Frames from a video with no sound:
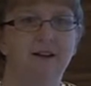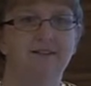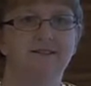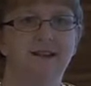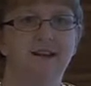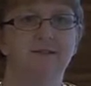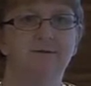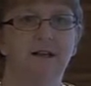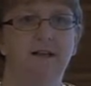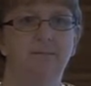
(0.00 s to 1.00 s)
to understand, it's
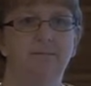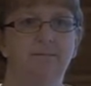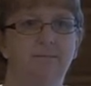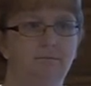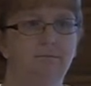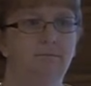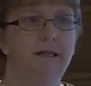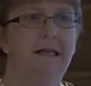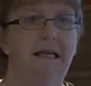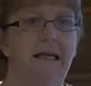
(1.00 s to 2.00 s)
really
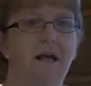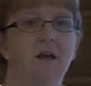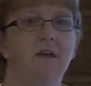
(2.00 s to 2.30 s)
clear.